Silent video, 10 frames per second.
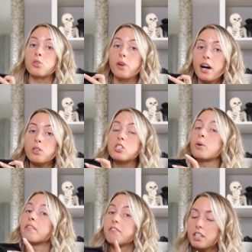throughout,
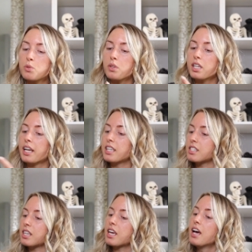so it fits really
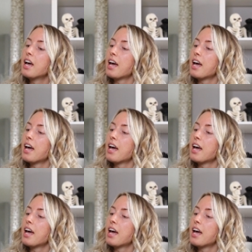nicely.